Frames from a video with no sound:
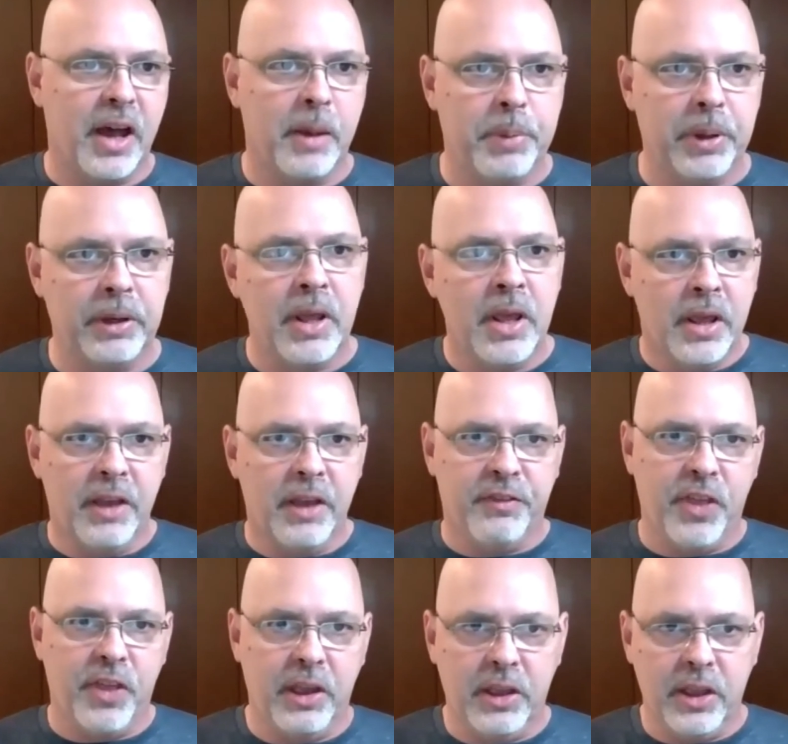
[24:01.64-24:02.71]
up, and
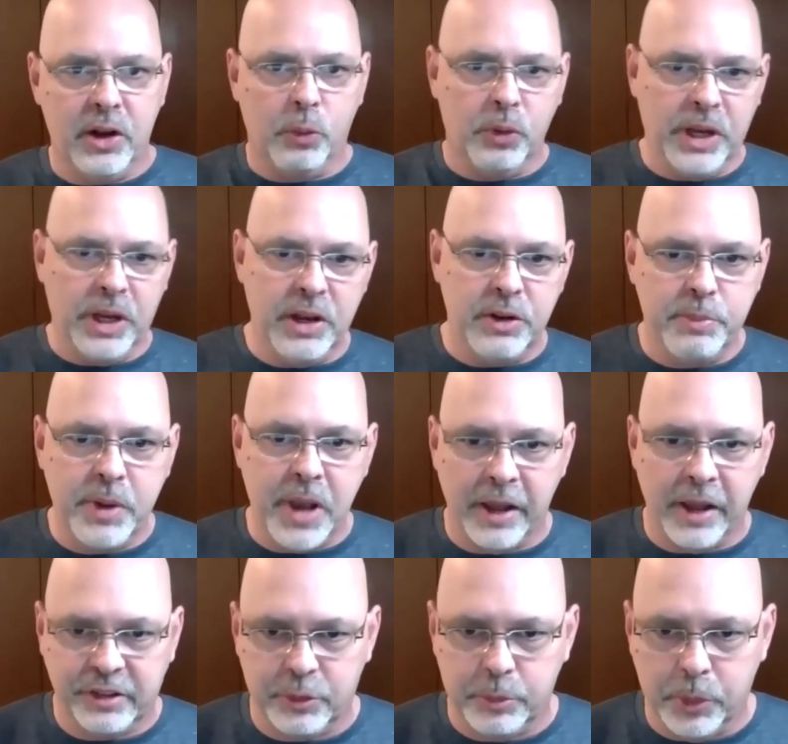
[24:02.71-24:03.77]
if they, need
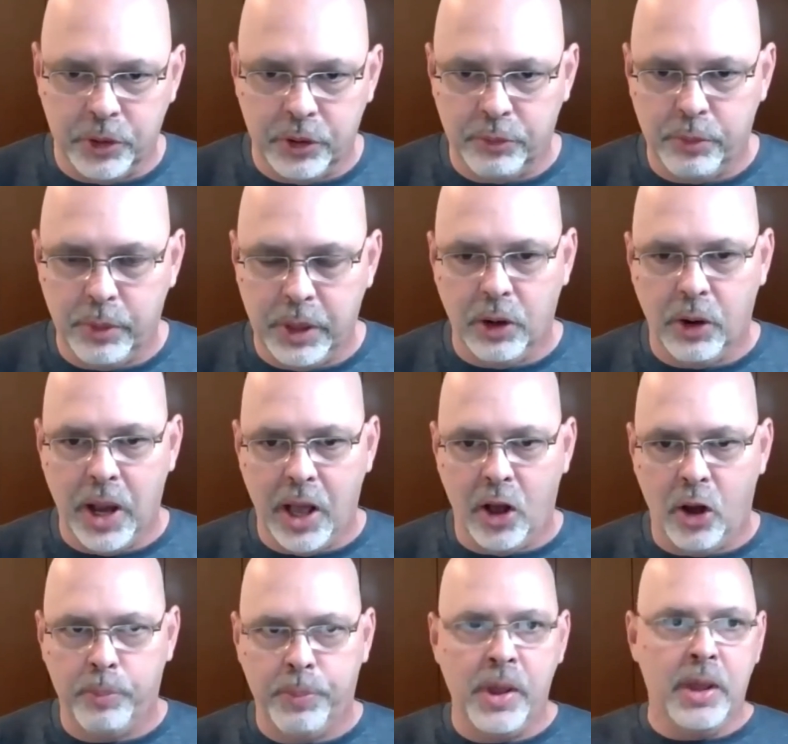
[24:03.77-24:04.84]
customer,
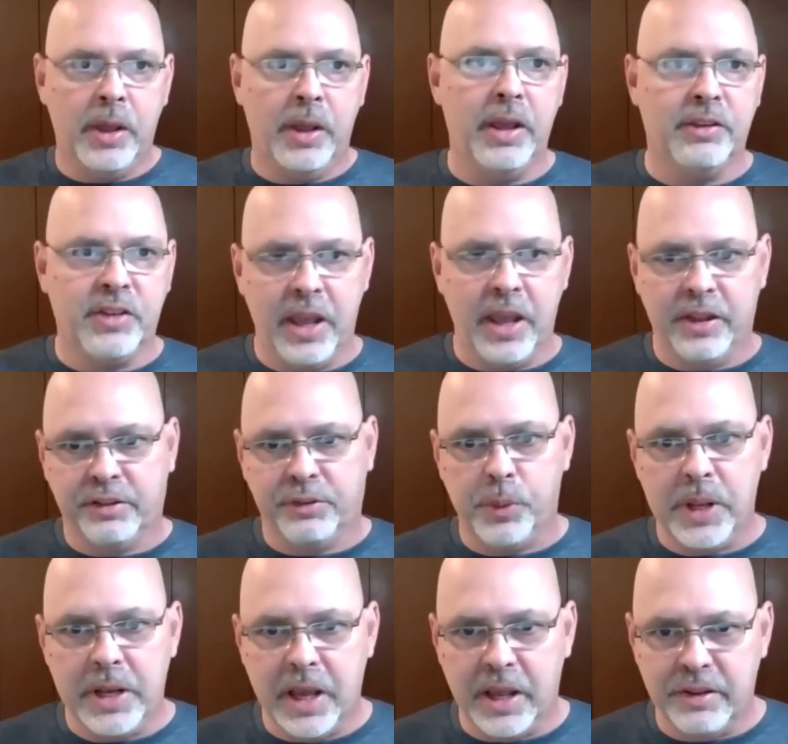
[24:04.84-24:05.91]
help, it takes
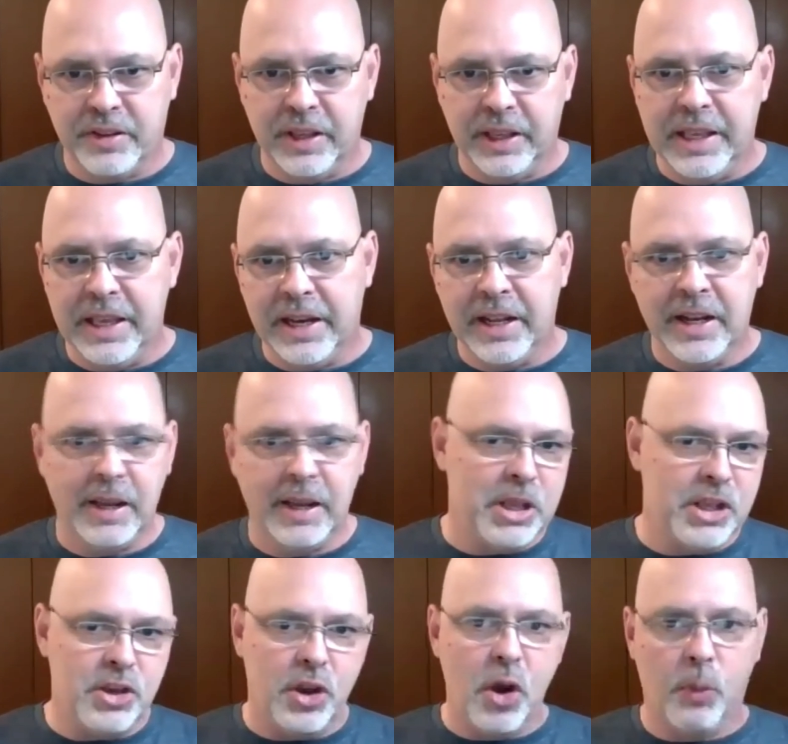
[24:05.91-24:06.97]
3 days to get it. I
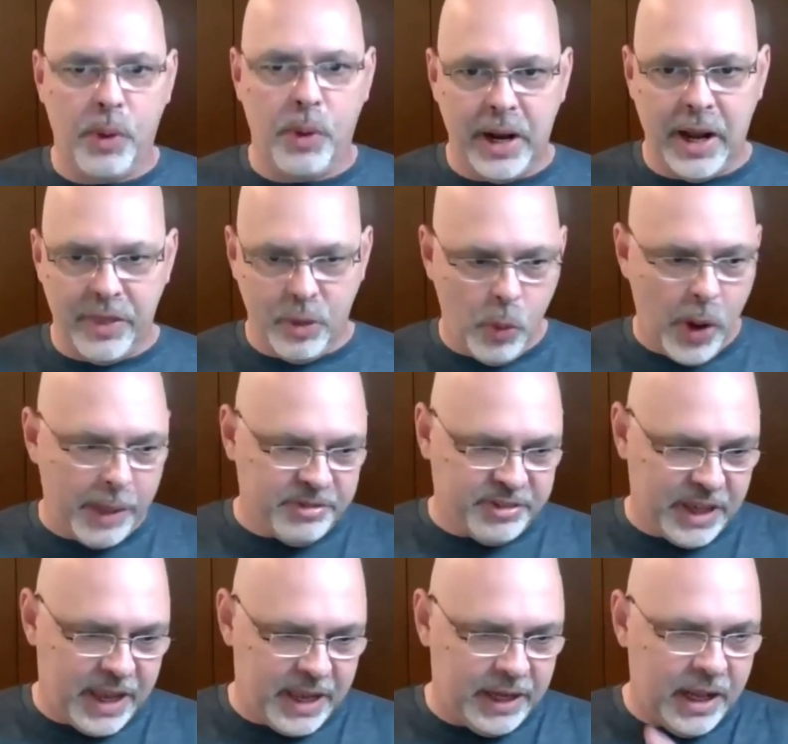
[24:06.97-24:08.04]
mean, you go right on the
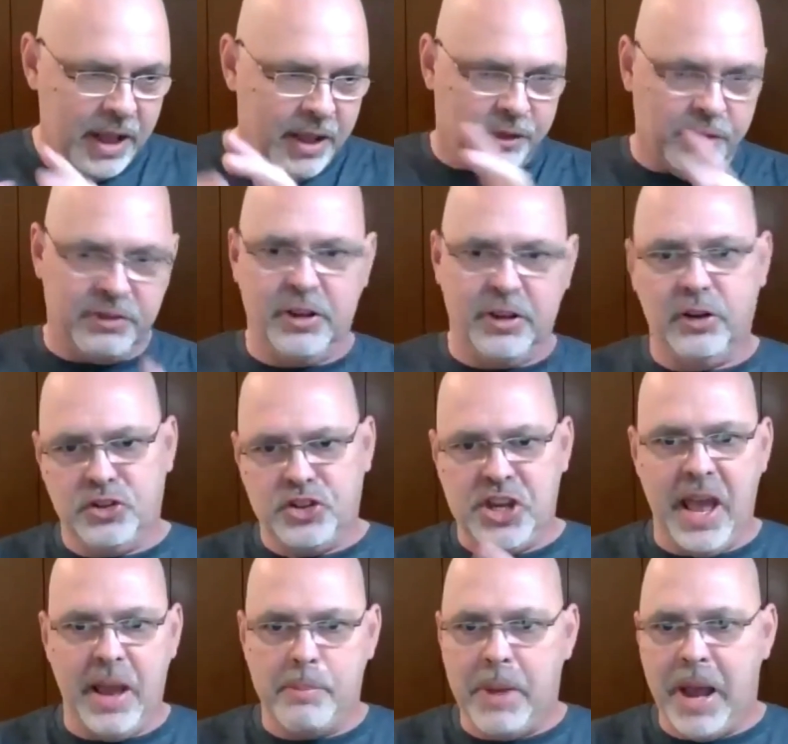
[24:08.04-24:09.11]
website, there's a little
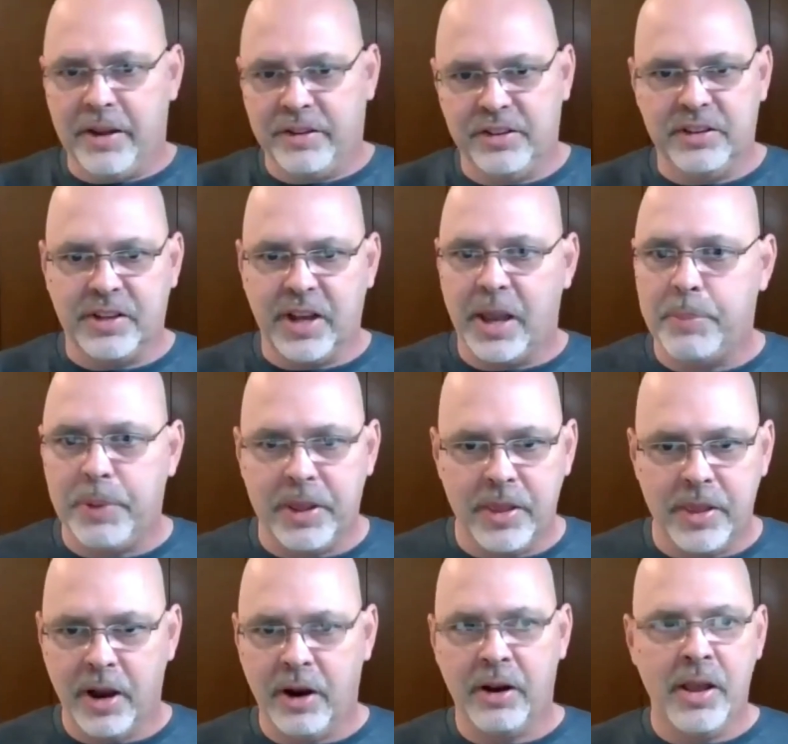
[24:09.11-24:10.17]
chat box, you type
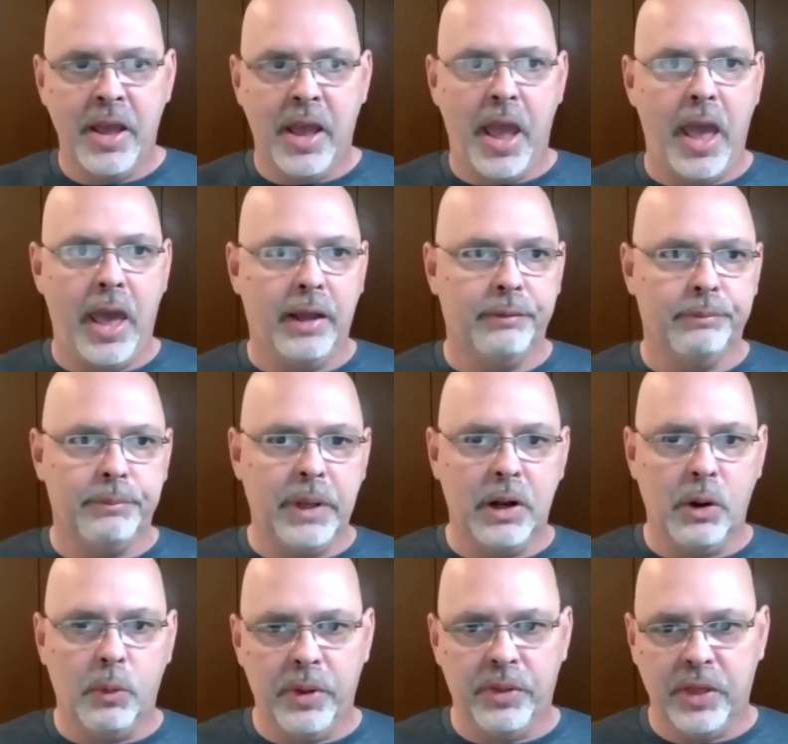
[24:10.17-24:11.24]
in there, and,
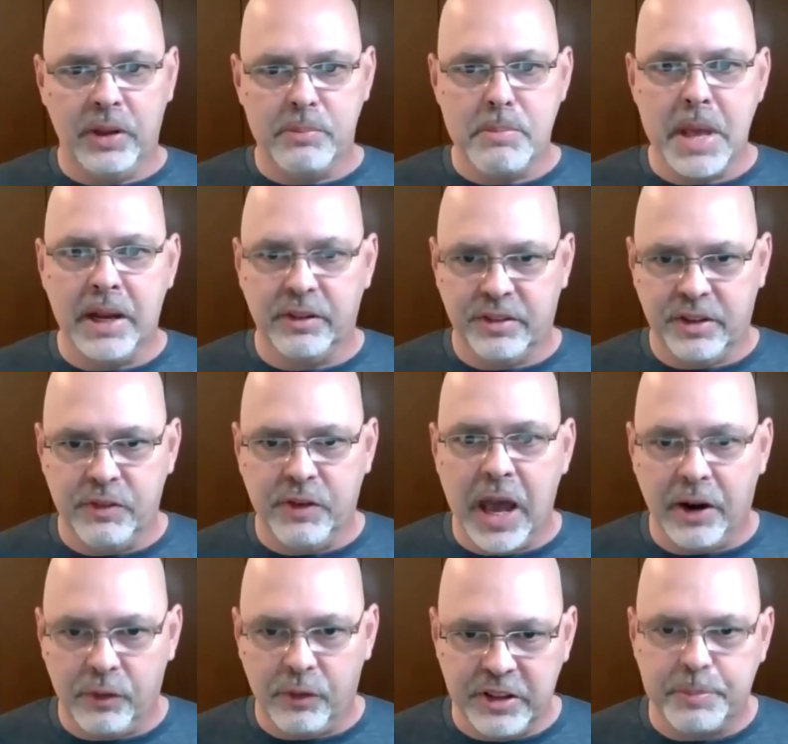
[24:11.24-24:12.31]
within minutes, you've
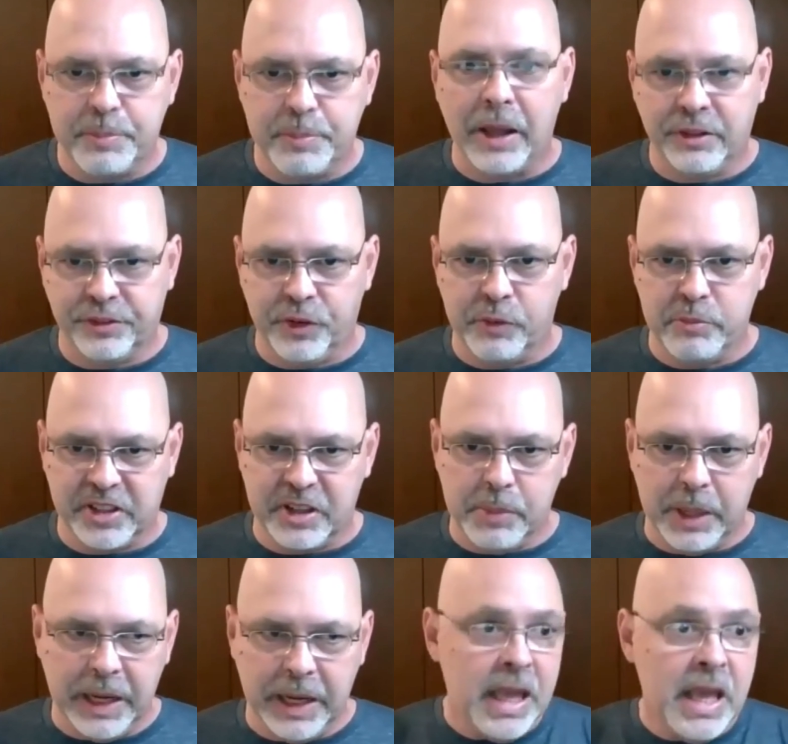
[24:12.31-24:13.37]
got a response from
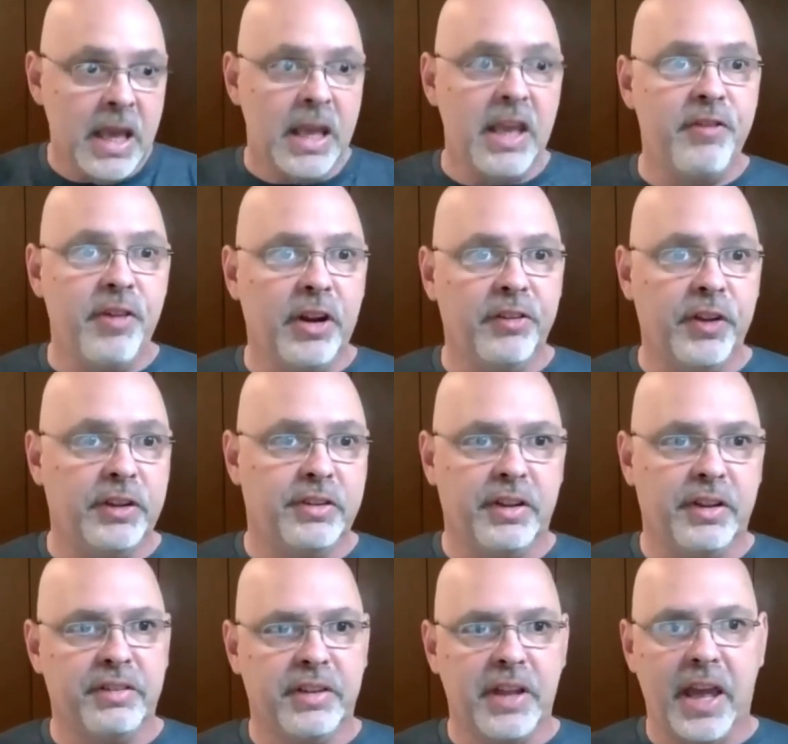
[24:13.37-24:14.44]
somebody, even if it's
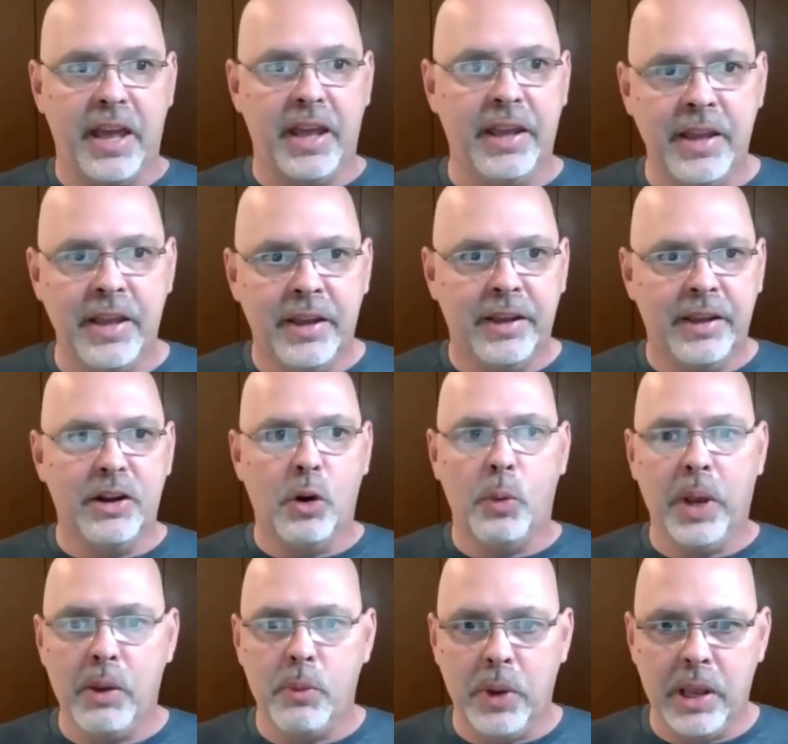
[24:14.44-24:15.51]
to say,
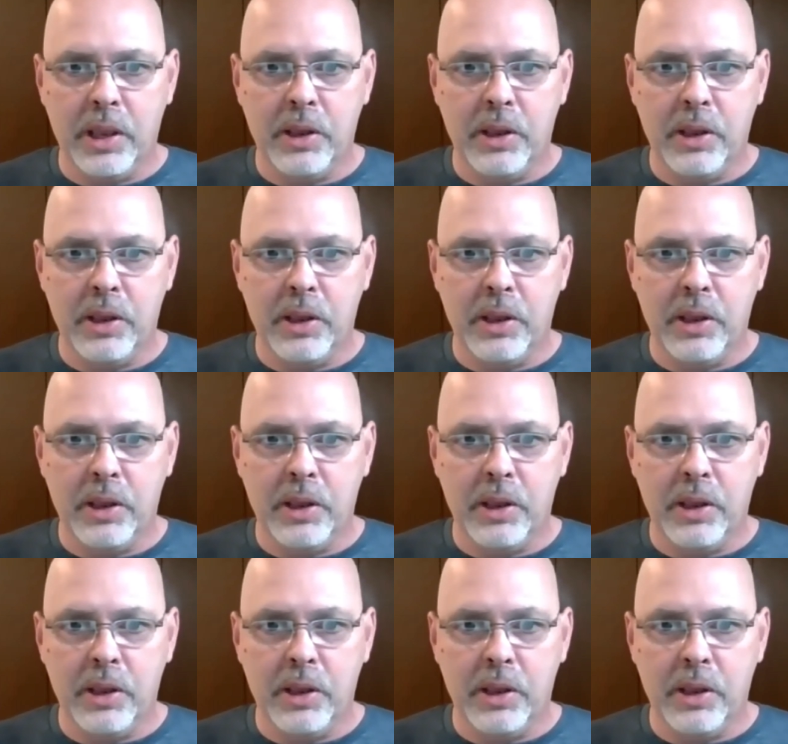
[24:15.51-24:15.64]
we're,